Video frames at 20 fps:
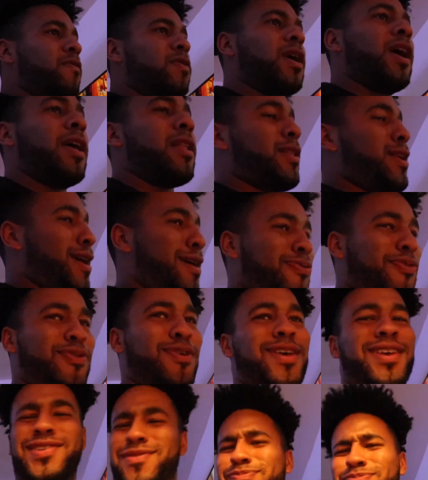of that.
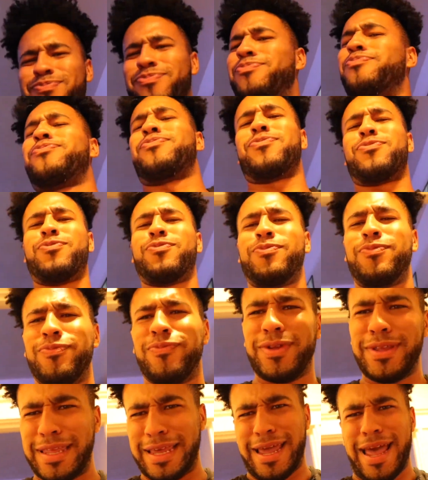I
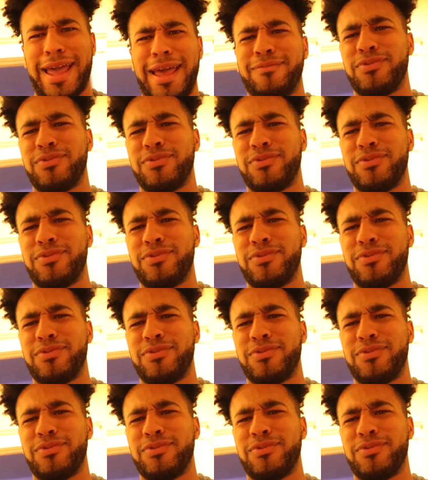think I